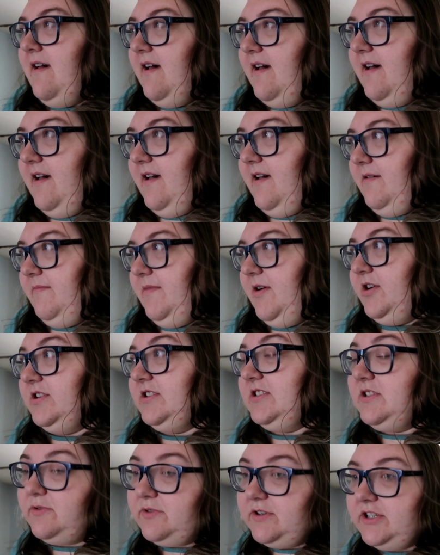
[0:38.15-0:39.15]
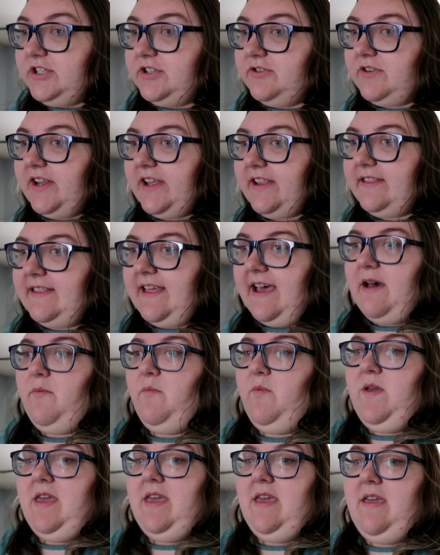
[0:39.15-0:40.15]
um, our storage unit that
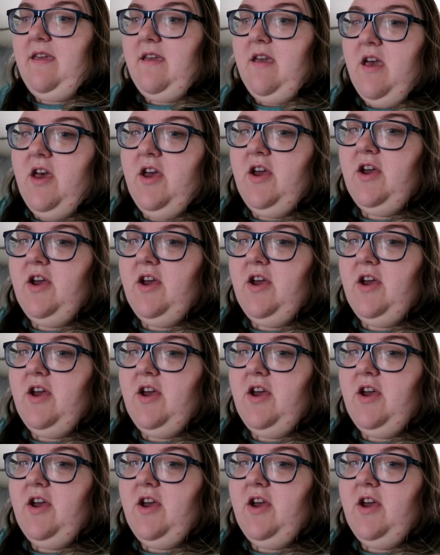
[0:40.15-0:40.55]
we